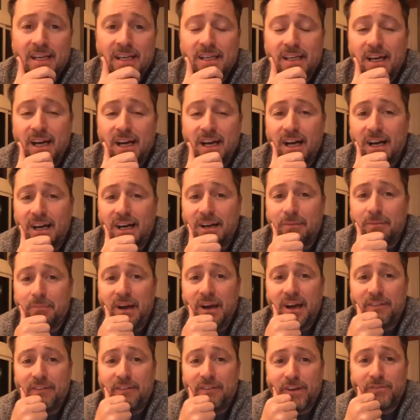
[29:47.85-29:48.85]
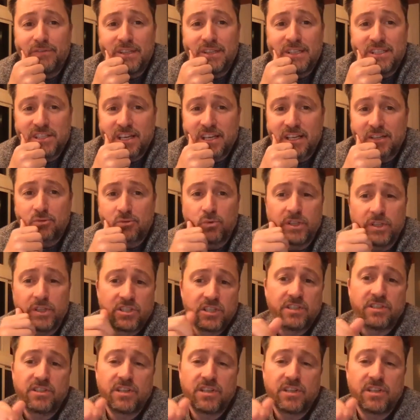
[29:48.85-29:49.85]
at 56, which
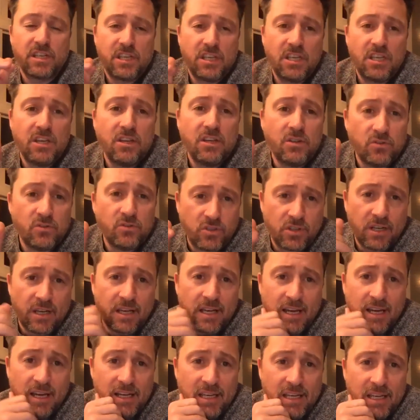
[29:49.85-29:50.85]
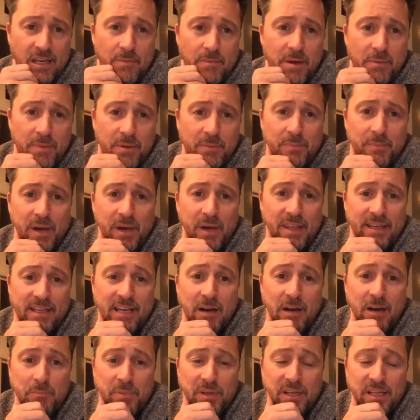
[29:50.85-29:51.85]
is a huge commitment by the
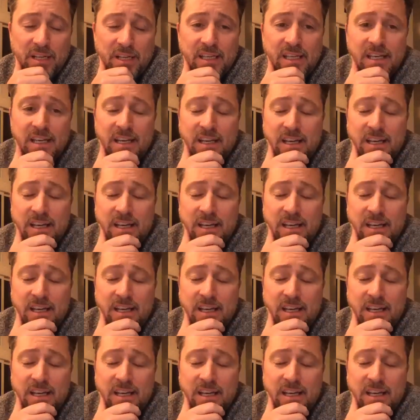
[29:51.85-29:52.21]
company.